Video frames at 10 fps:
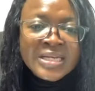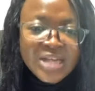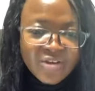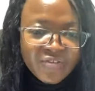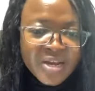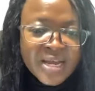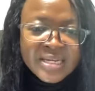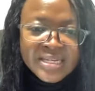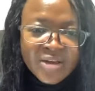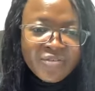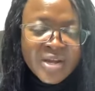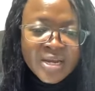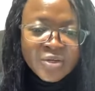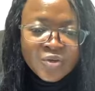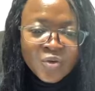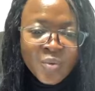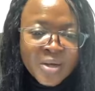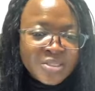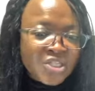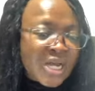definitely do well
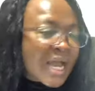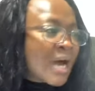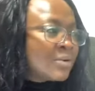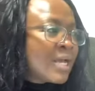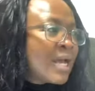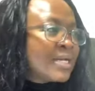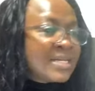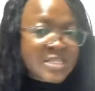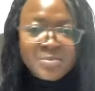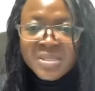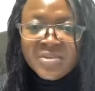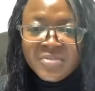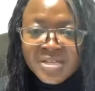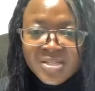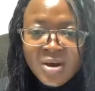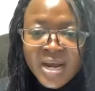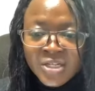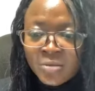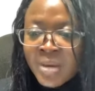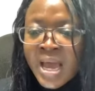to check out this specific
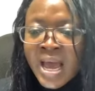scholarship.